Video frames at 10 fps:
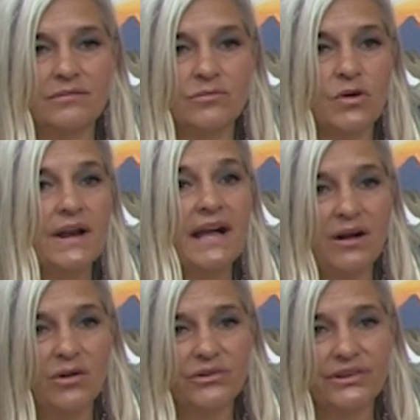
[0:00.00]
more
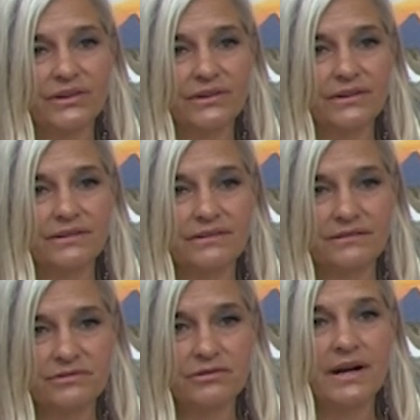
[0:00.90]
held
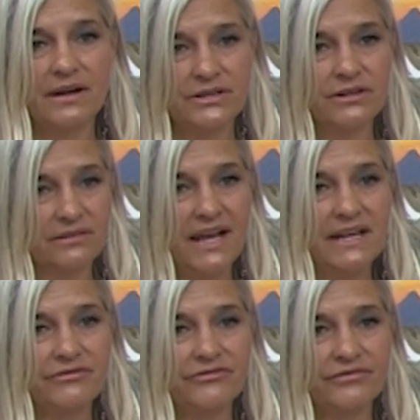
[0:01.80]
throughout your
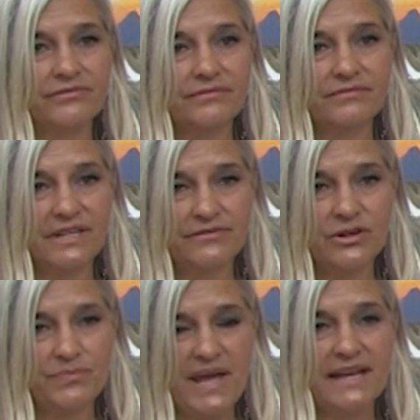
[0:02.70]
life if
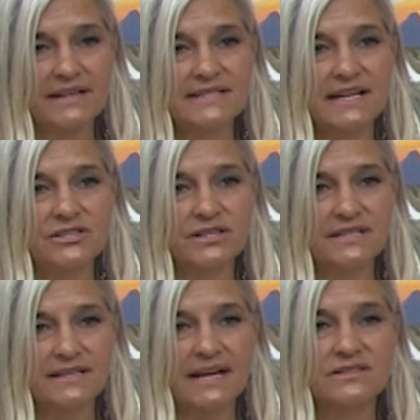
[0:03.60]
you're paying attention
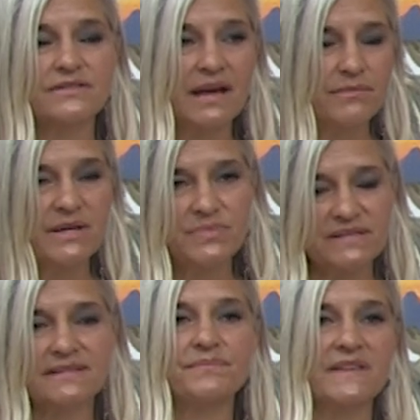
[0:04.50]
to that. So that might
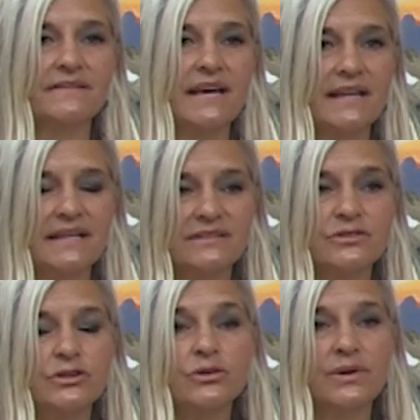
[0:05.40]
be something that is
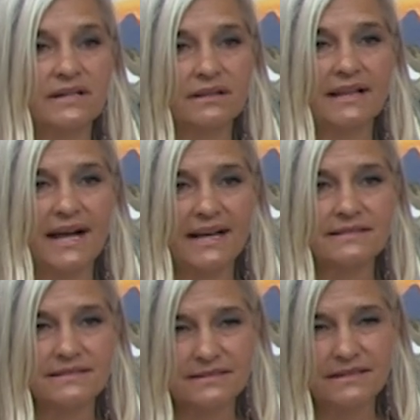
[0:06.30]
new in
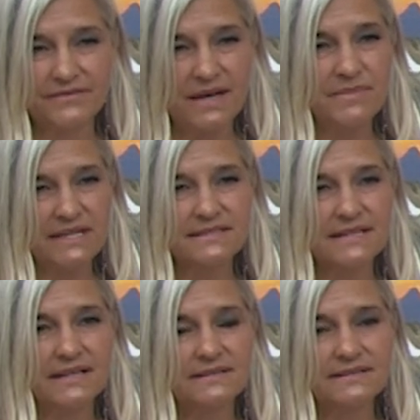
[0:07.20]
class, if that makes that
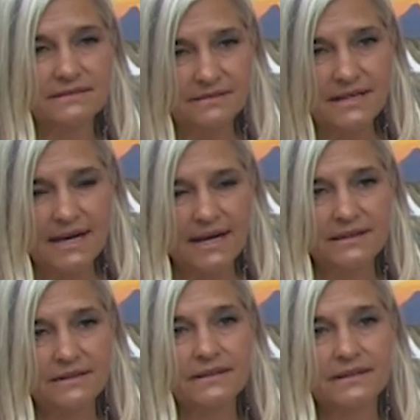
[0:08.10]
sense. Makes sense yeah. yeah. yeah.